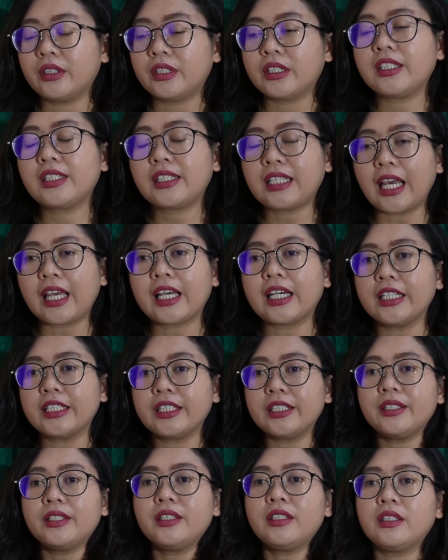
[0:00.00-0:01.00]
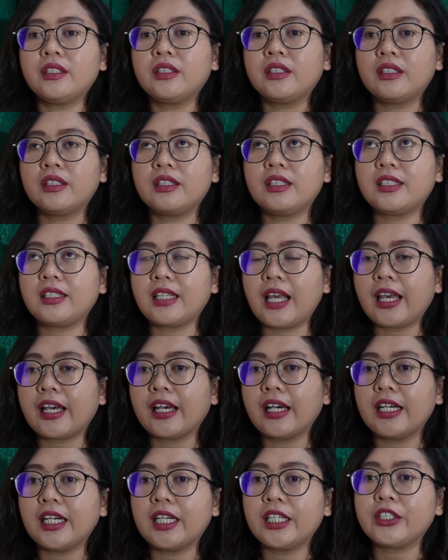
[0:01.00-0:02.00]
the
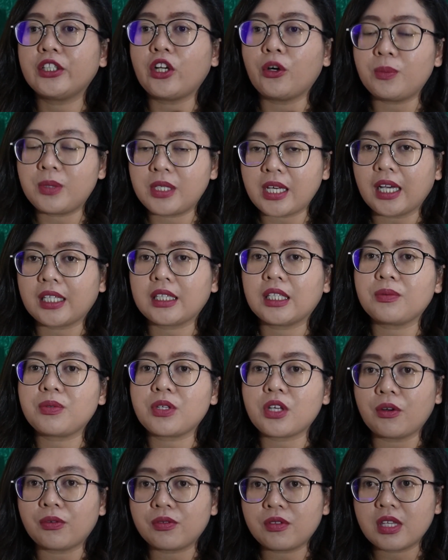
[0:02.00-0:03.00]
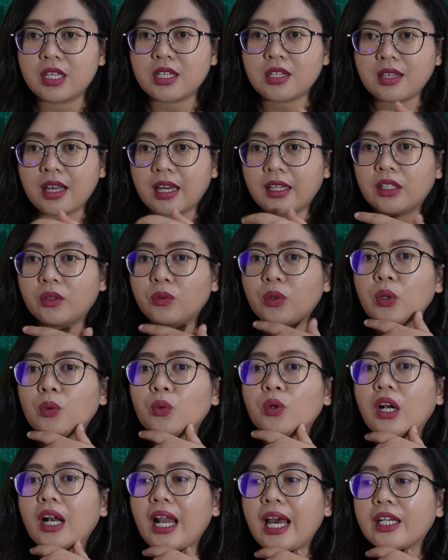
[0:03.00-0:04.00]
second objectives of this study, we would
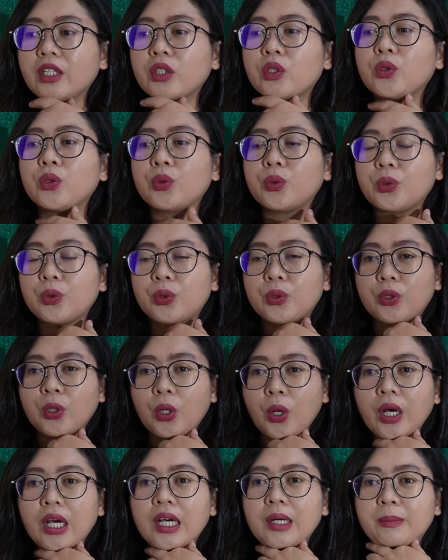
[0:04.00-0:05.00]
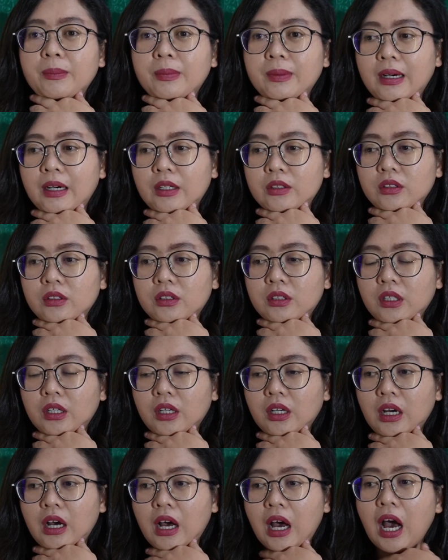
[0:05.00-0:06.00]
like to talk about
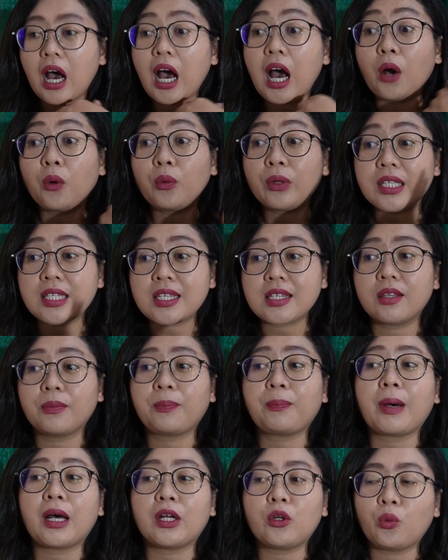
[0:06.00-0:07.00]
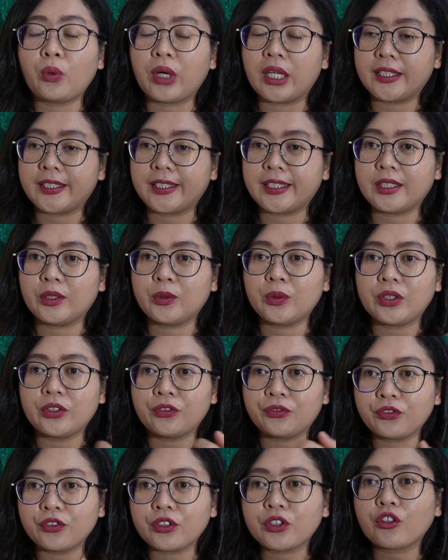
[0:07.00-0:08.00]
how is the pathways to the
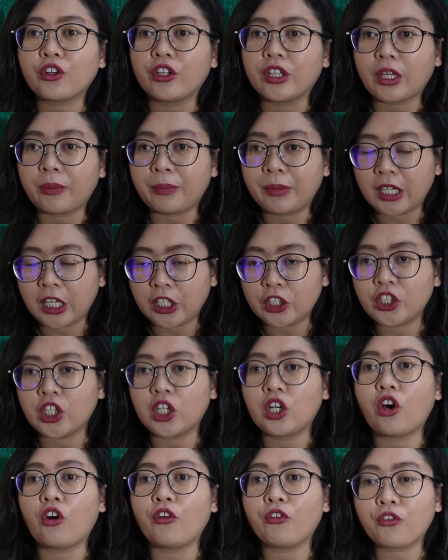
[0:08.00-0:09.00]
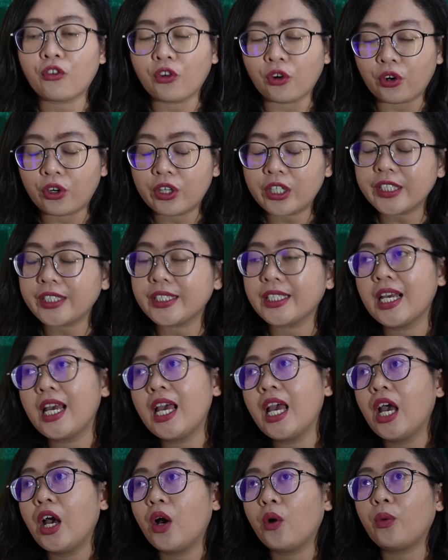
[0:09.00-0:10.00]
food contamination. Of course,
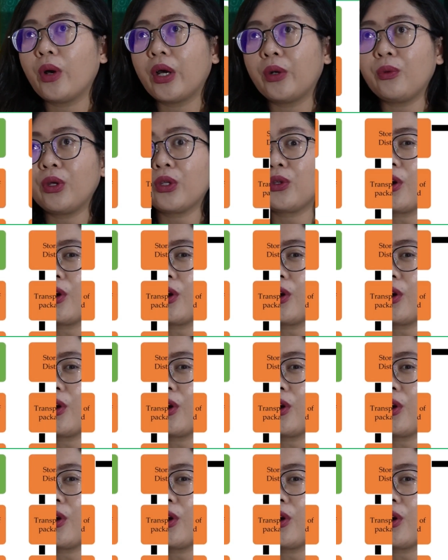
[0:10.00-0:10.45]
when we